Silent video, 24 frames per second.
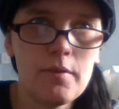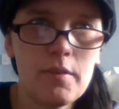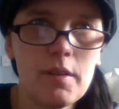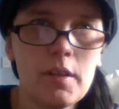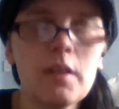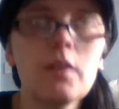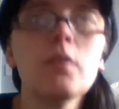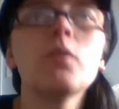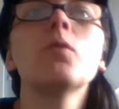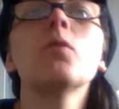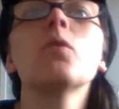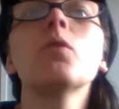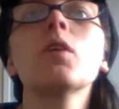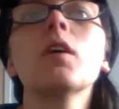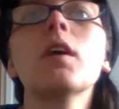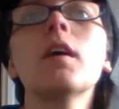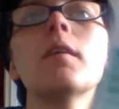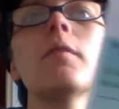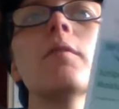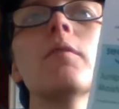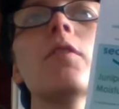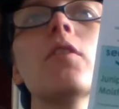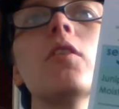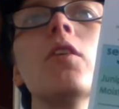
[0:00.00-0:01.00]
And it all
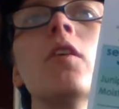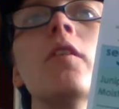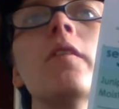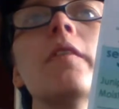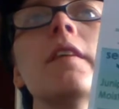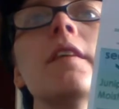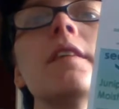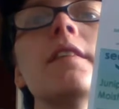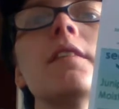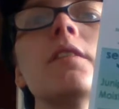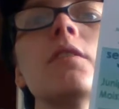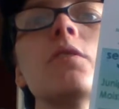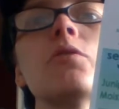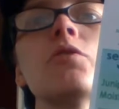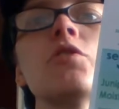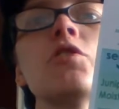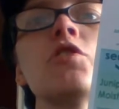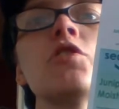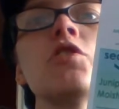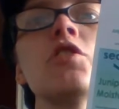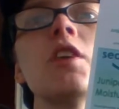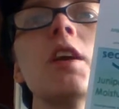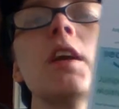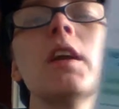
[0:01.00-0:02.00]
comes on this little
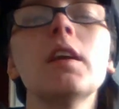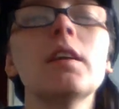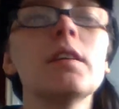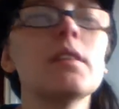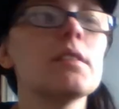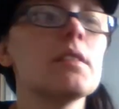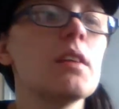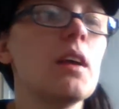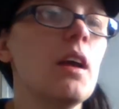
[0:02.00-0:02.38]
sheet.